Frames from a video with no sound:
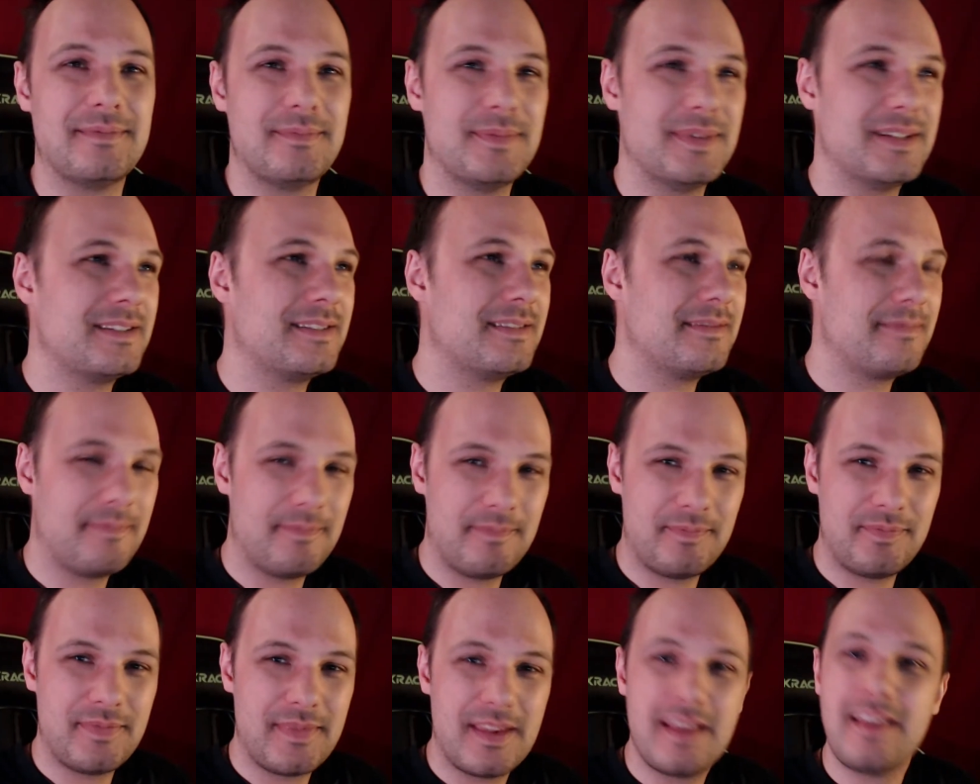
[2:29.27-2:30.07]
But
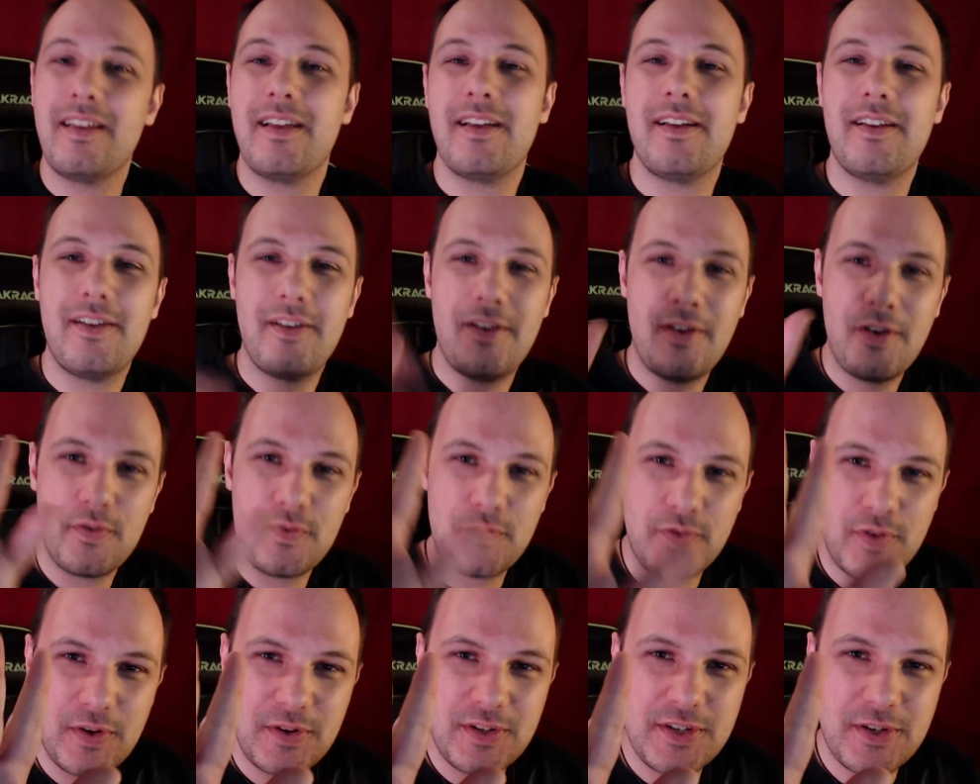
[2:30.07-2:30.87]

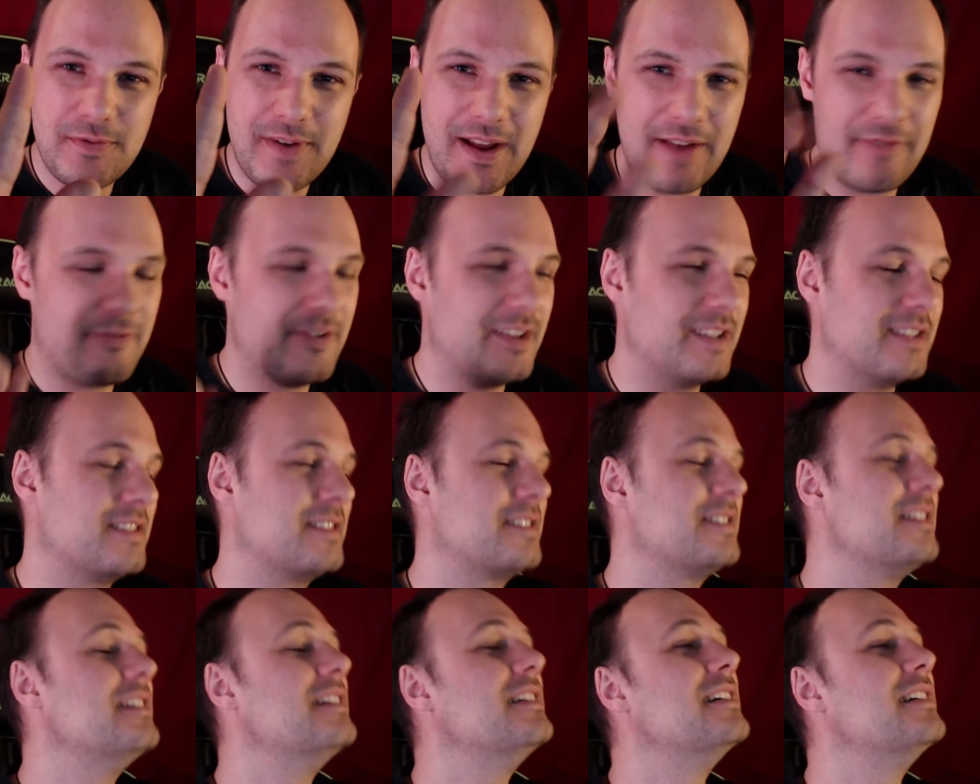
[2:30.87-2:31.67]
future reference.